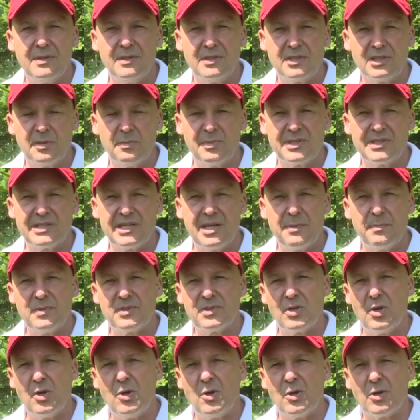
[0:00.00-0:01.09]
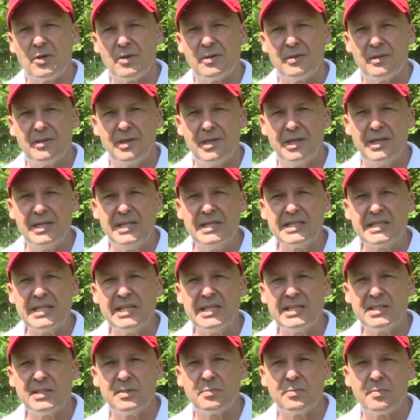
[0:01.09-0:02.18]
Some examples are anise
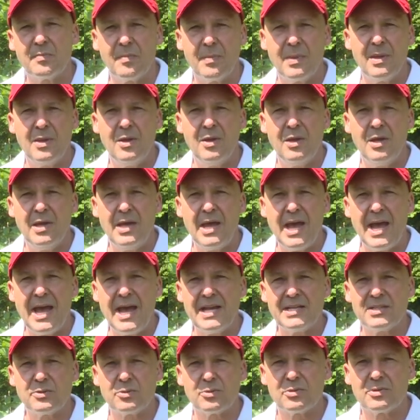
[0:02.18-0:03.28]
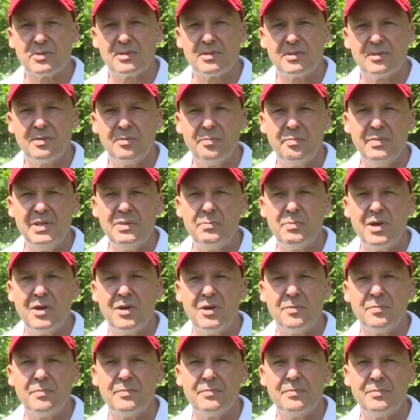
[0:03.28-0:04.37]
hyssop, asters, bee
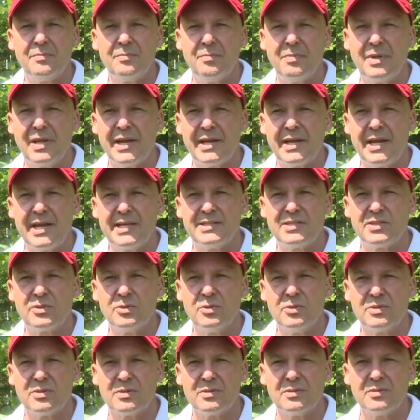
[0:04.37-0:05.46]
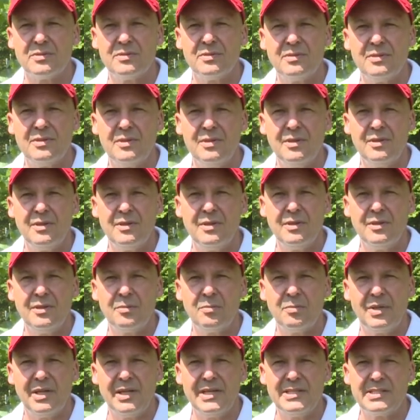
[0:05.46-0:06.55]
balm, black-eyed Susan,
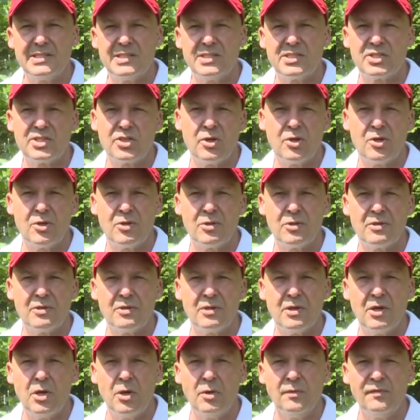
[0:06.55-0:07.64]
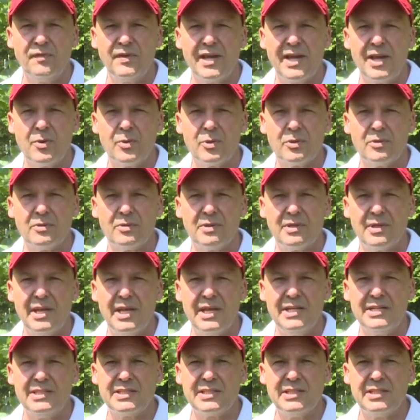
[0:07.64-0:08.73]
blazing star, coneflower,
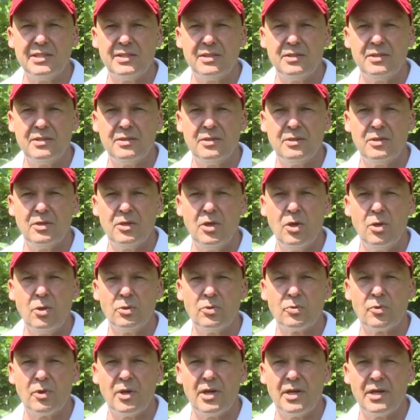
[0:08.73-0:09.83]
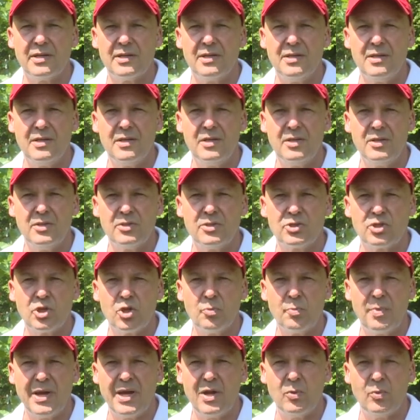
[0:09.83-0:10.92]
daisy, goldenrod, Joe
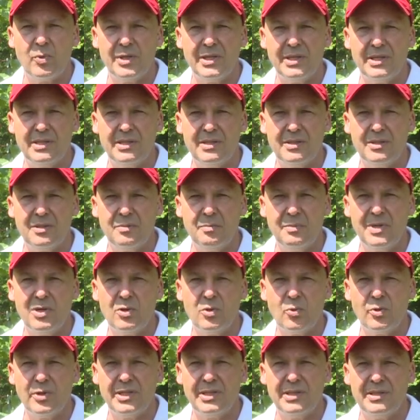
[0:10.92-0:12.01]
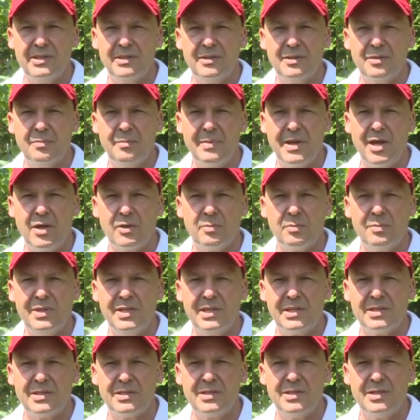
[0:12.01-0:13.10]
Pye weed, milkweed, mountain
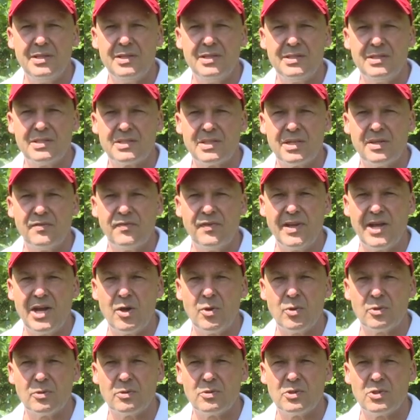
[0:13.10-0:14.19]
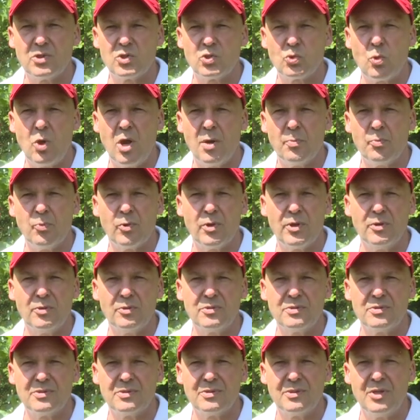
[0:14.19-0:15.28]
mint, sunflower, swamp
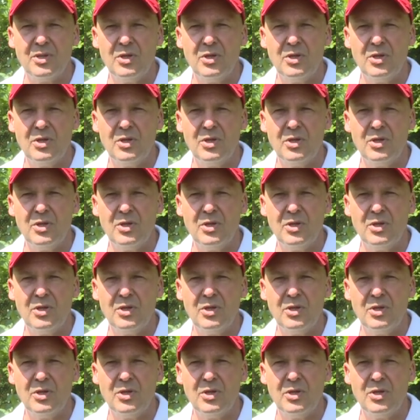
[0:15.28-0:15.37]
rose,